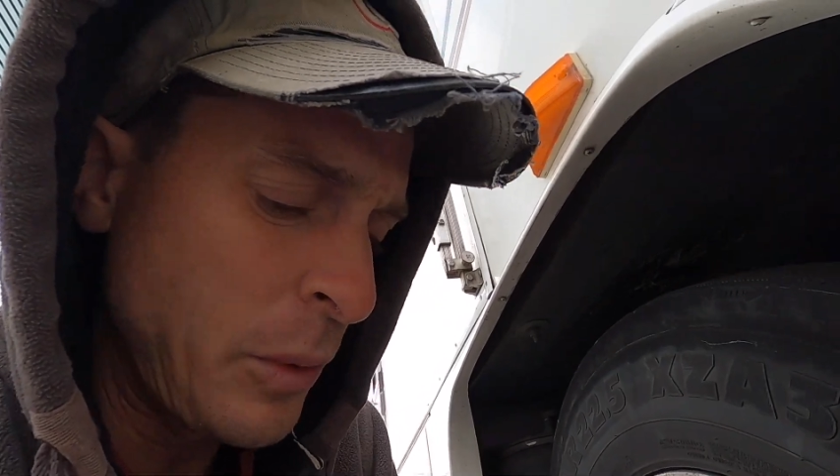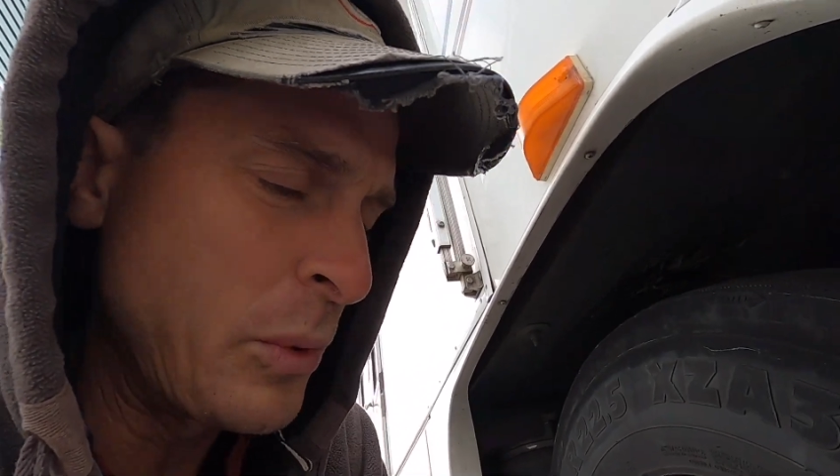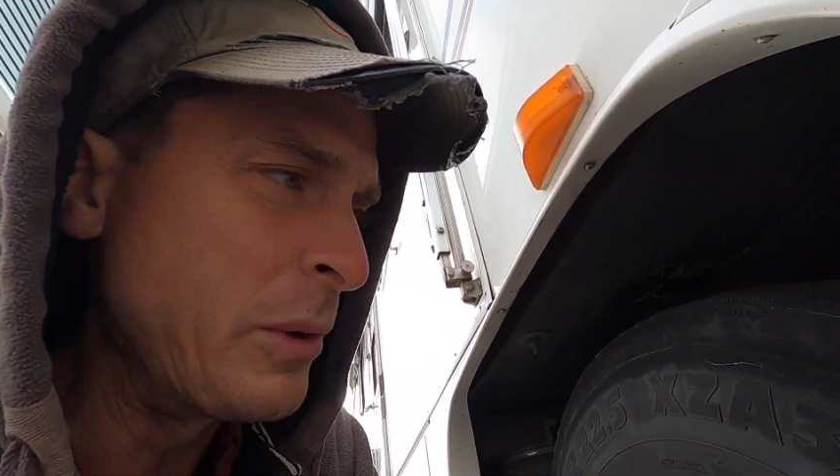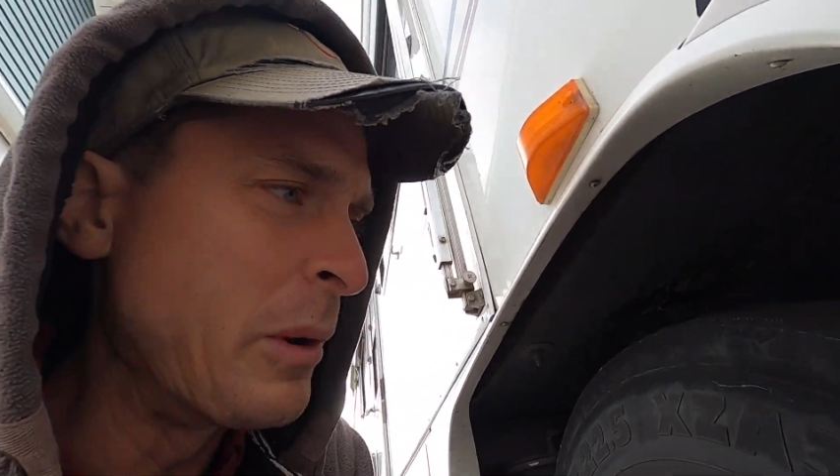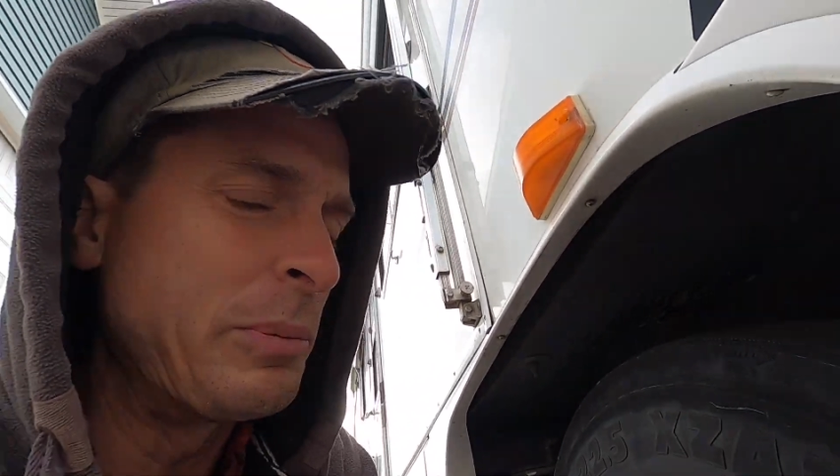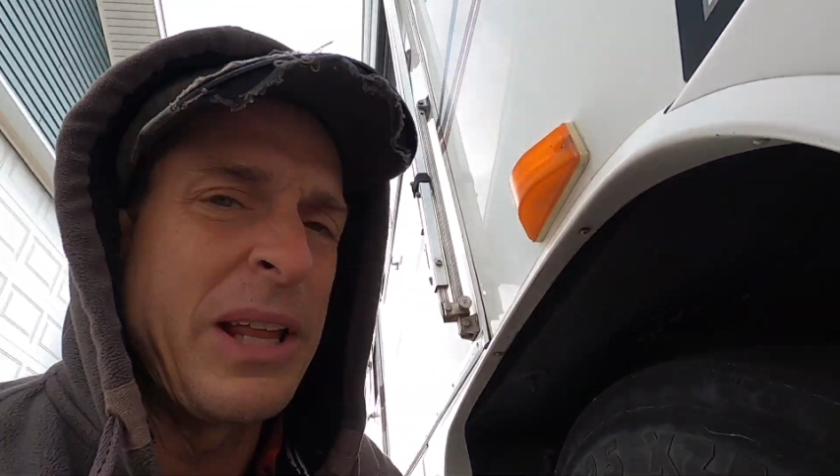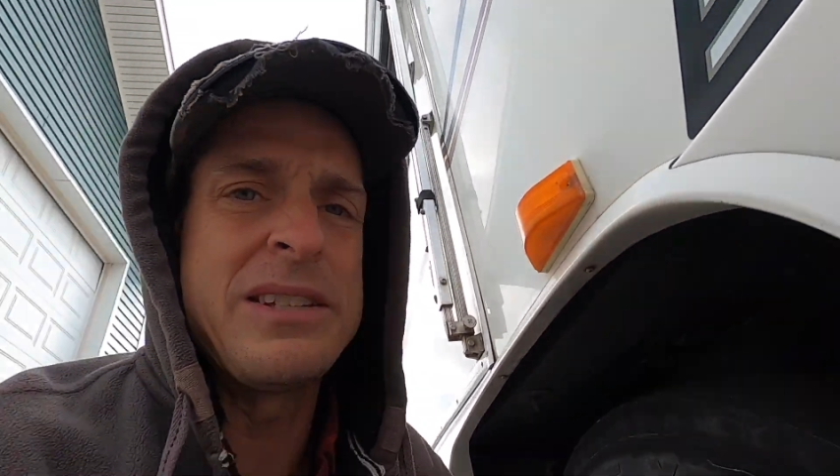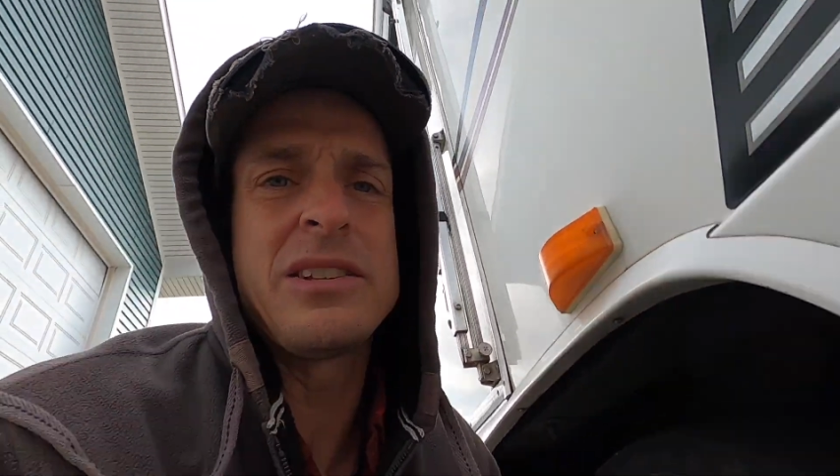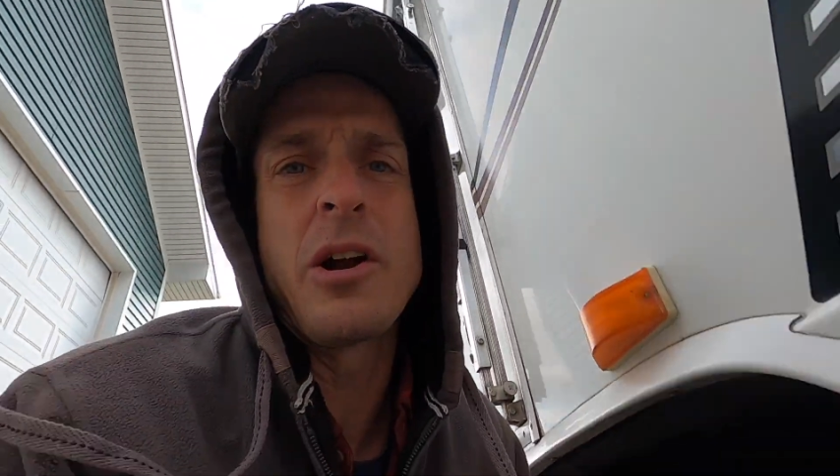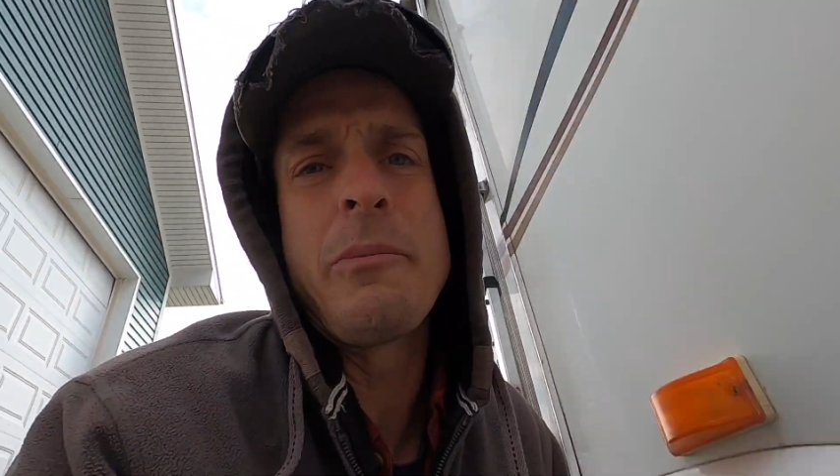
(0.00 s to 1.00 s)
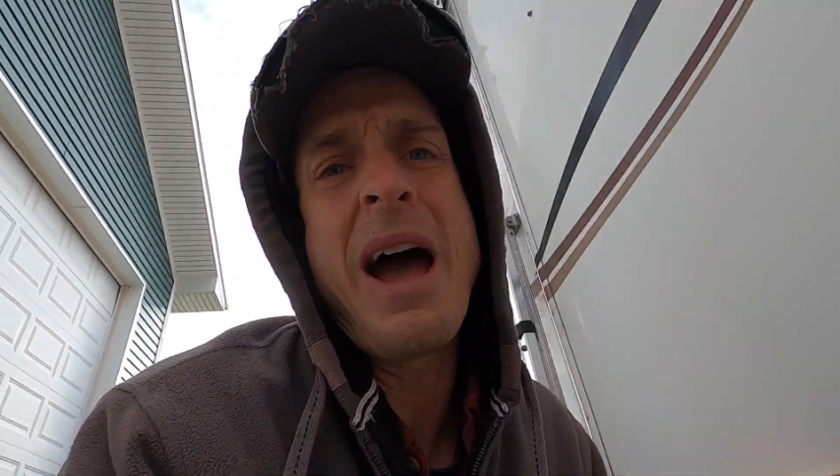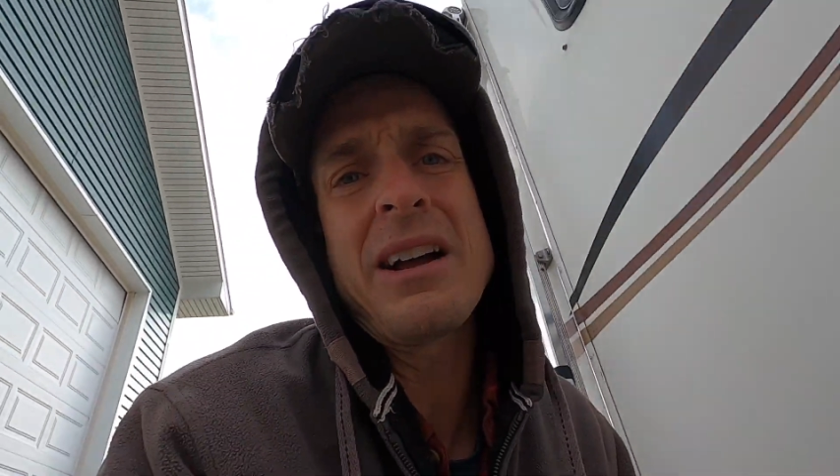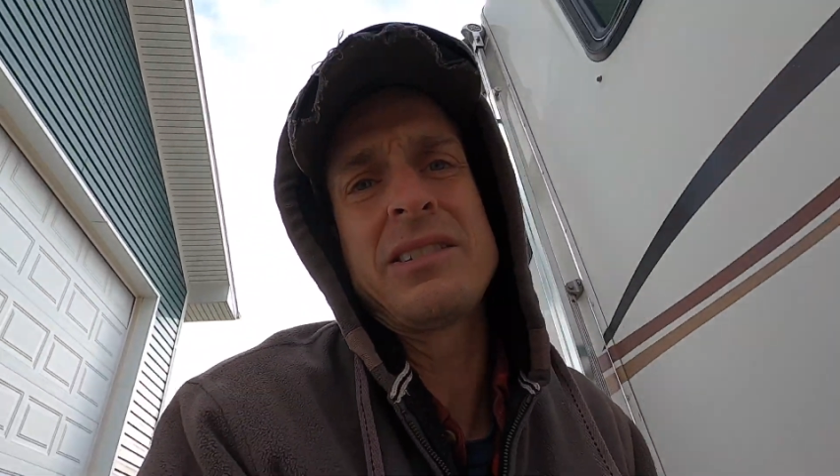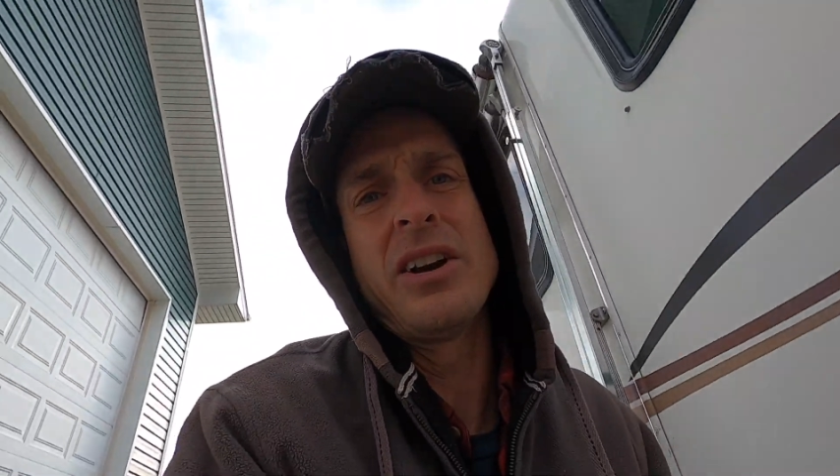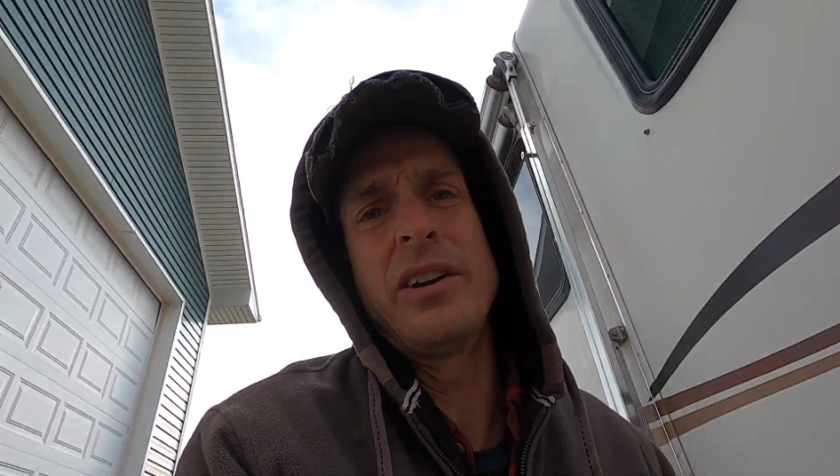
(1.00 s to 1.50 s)
we replaced our
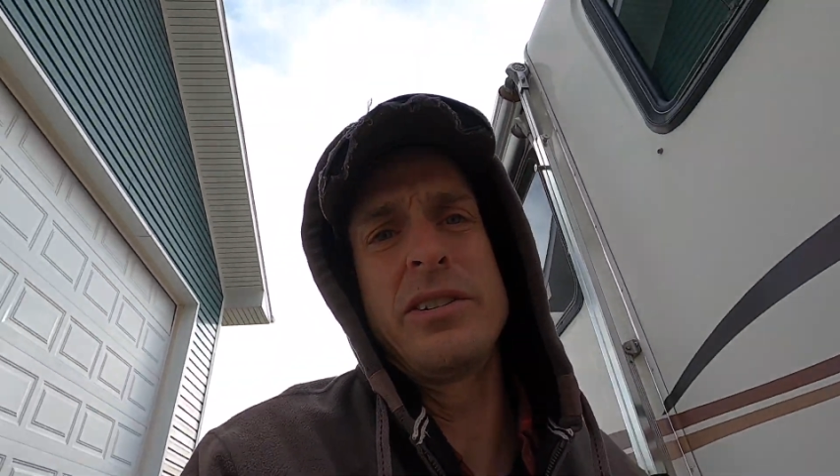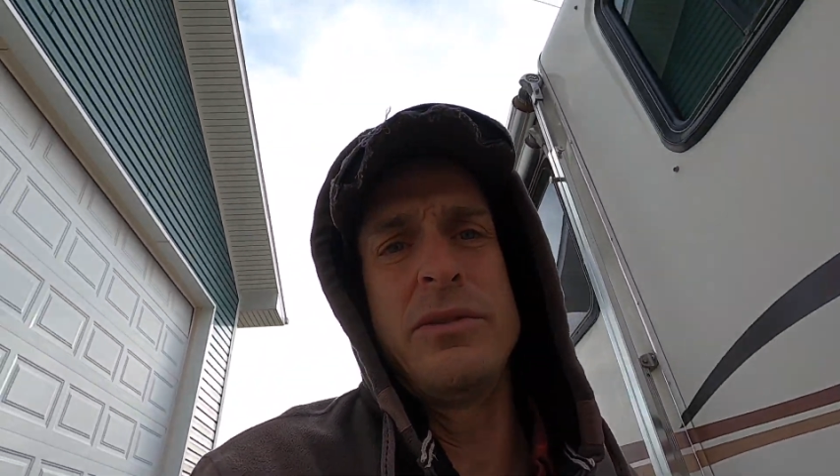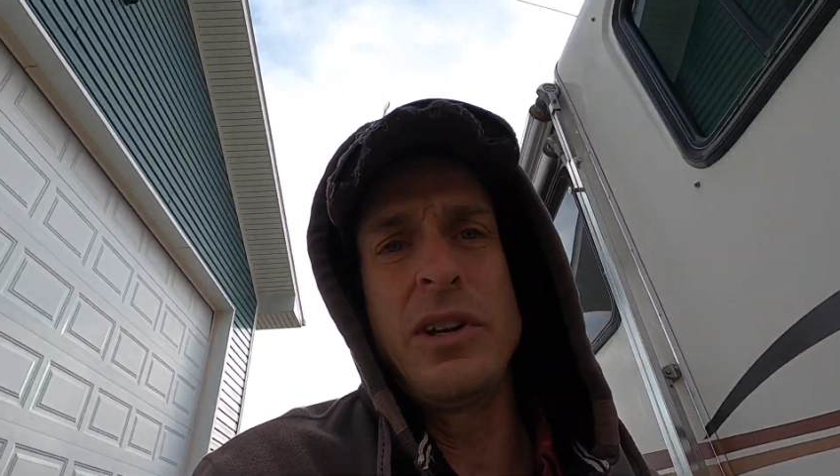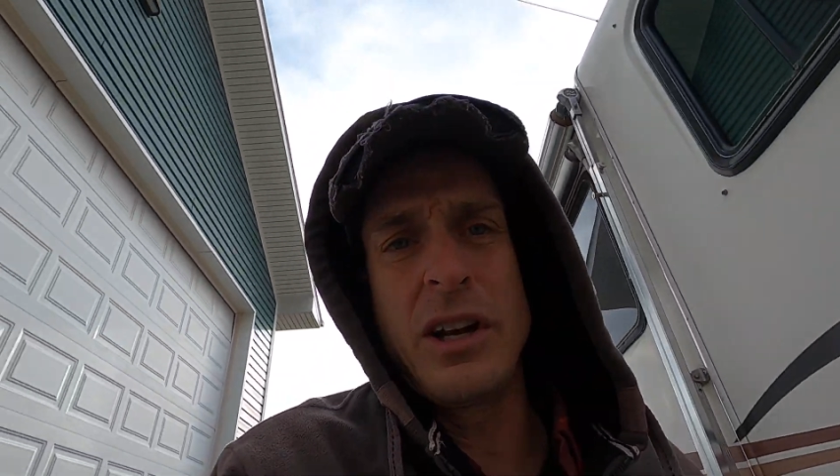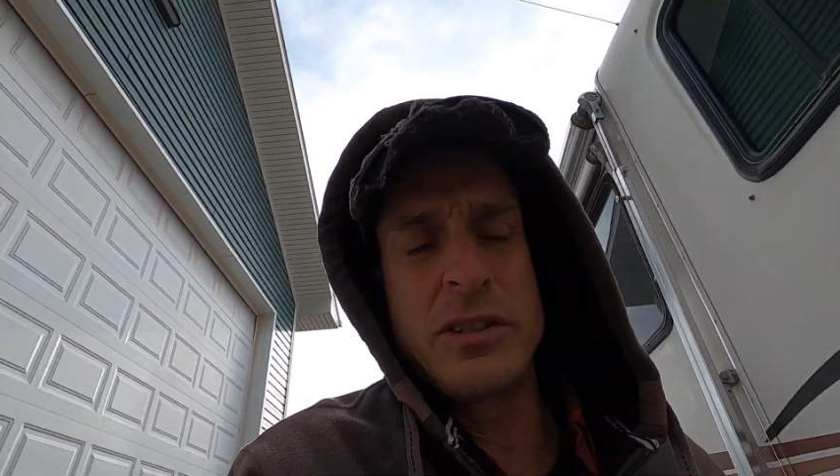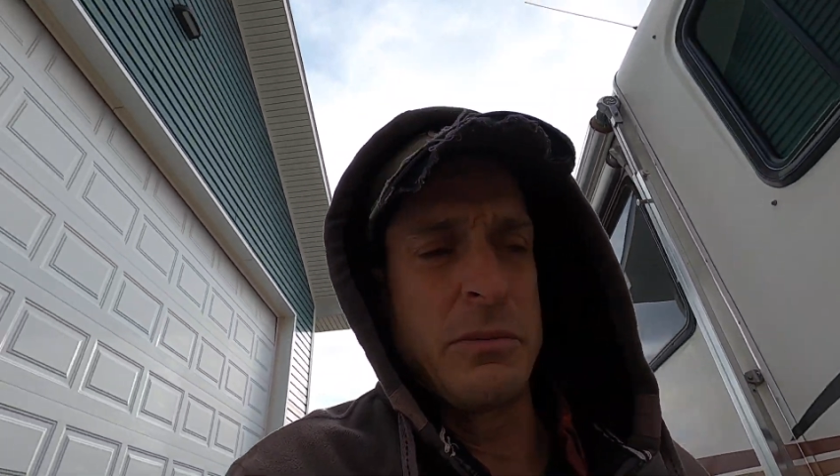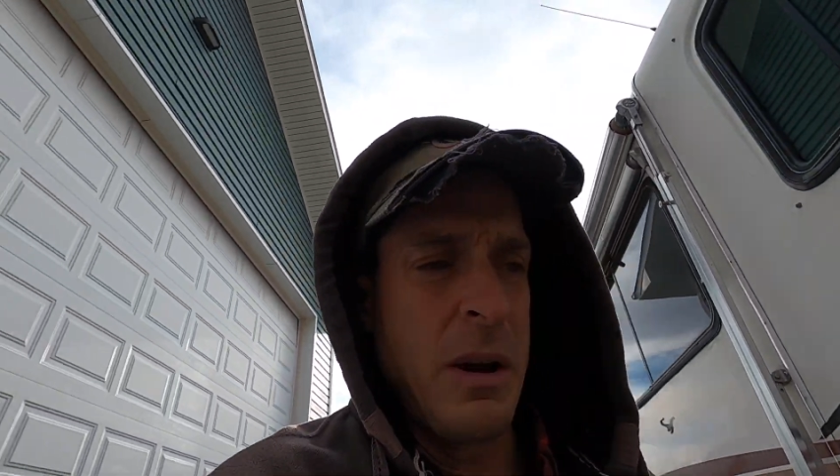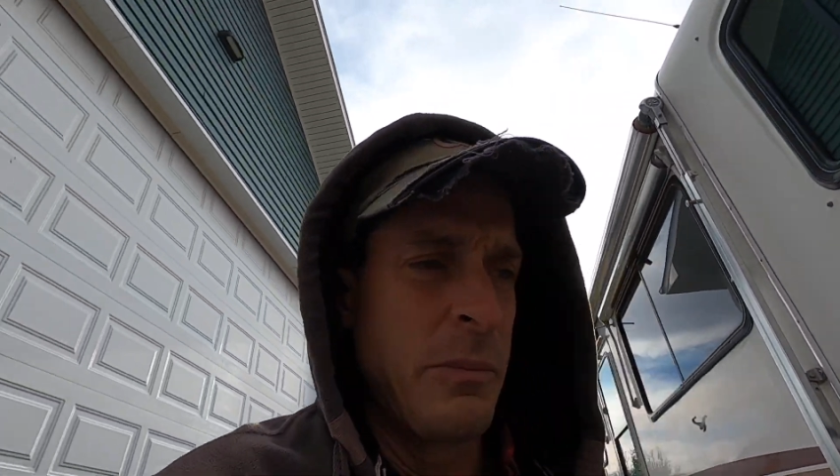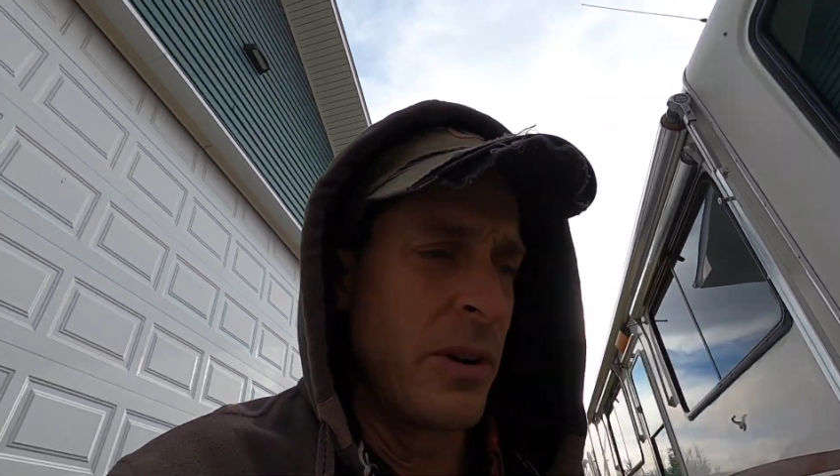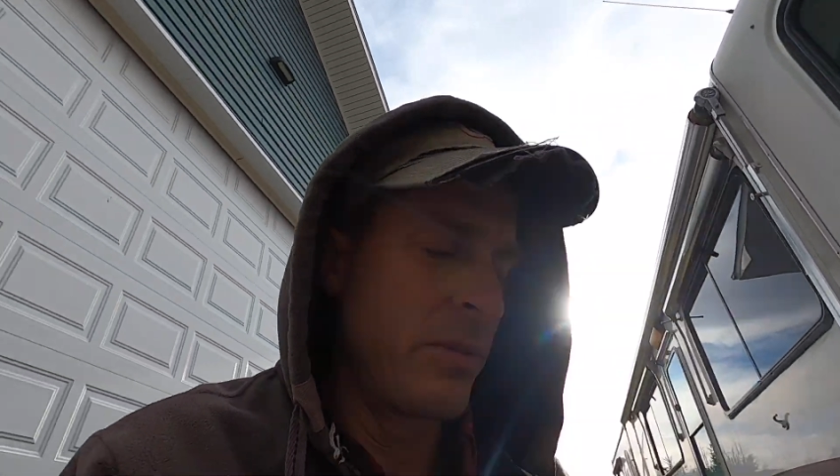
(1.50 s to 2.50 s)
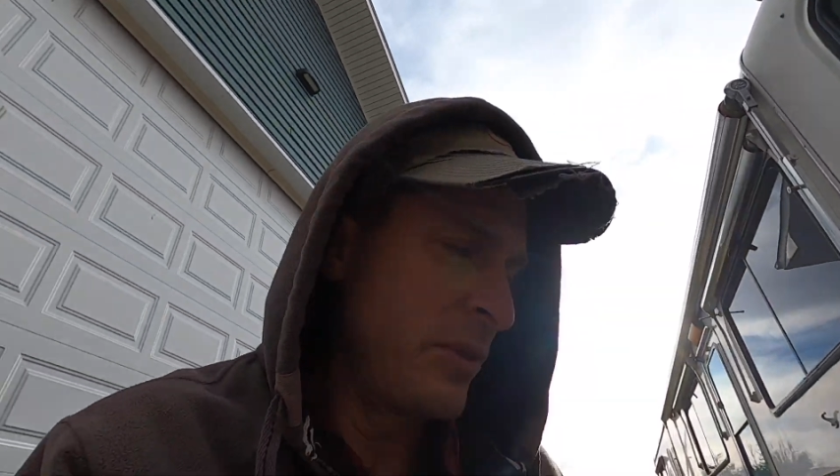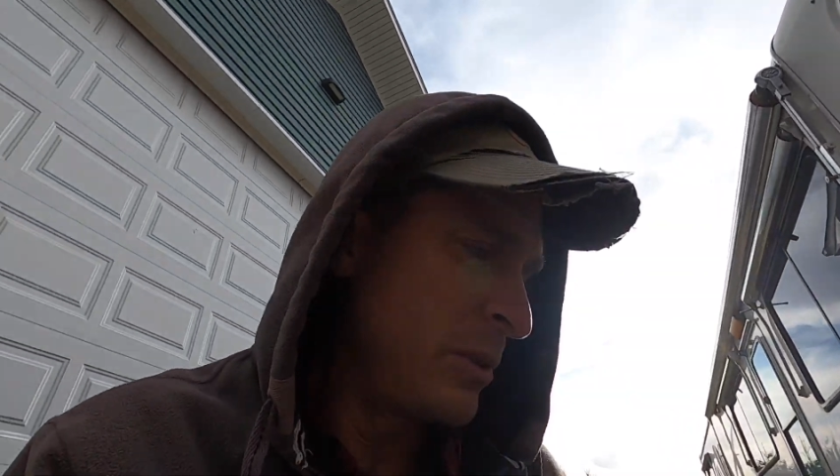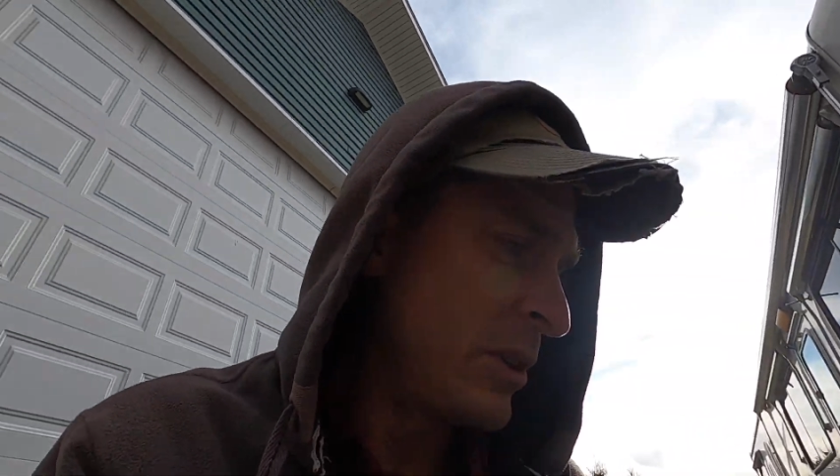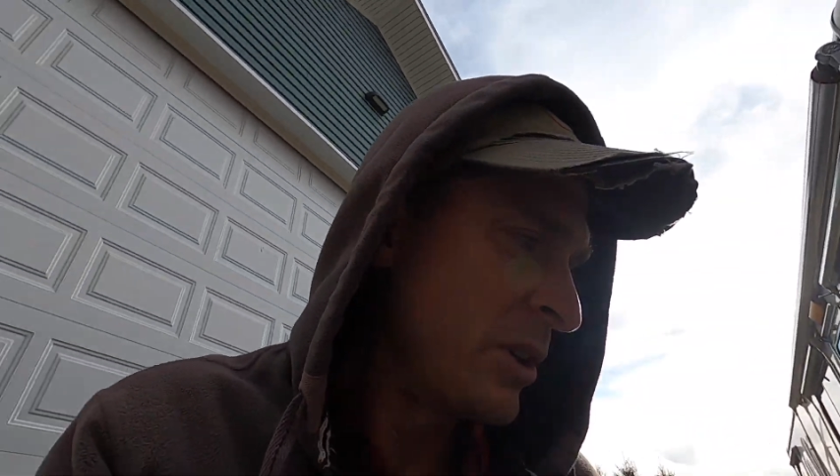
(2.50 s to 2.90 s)
back tires, if you guys remember, a few